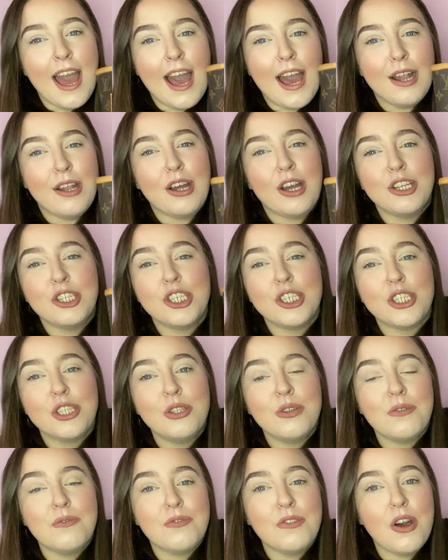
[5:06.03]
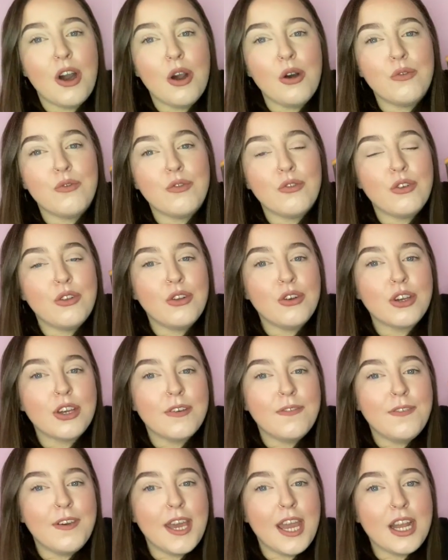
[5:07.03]
And I just love the overall
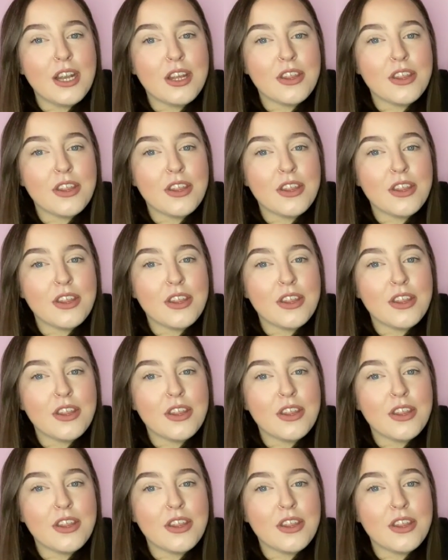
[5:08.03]
look of it,